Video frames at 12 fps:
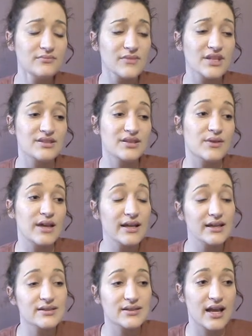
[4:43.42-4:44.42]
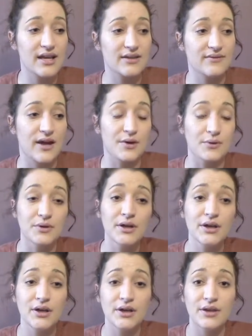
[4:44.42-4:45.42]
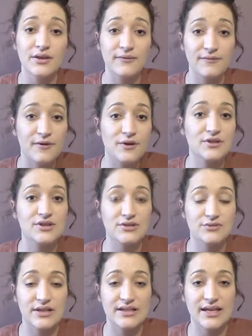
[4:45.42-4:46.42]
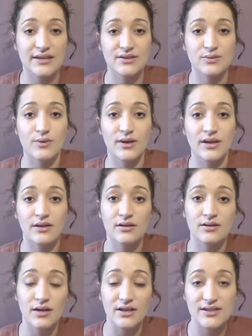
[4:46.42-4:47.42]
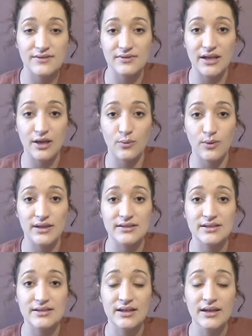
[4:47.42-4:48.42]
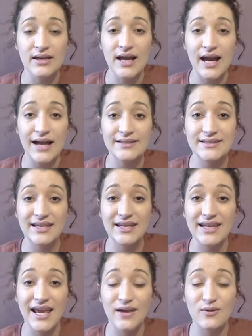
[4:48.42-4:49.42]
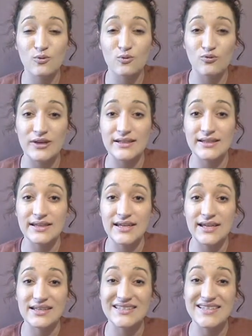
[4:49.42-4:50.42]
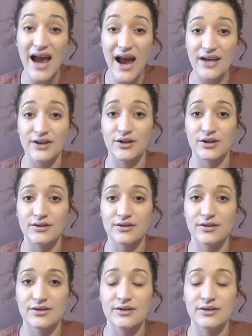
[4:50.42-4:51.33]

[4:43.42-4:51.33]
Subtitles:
So that is kind of how the first 3 days went. Lots of liquids. I did get really tired.